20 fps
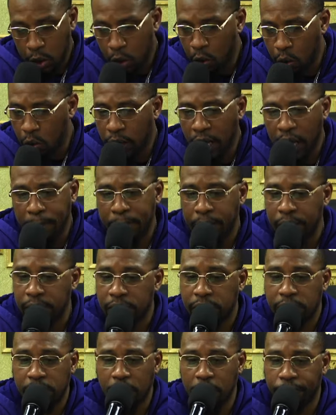you don't labor
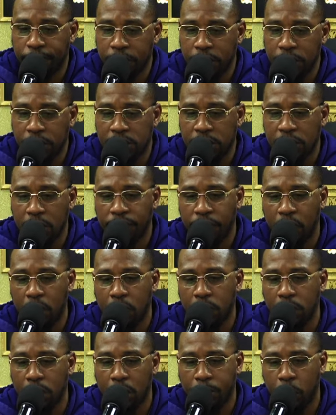and study for yourself
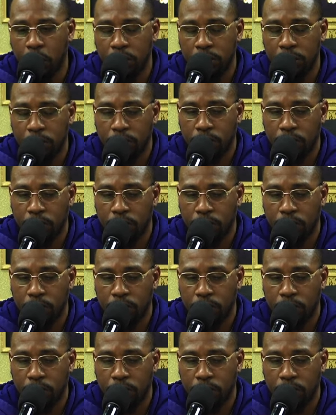only. Come on.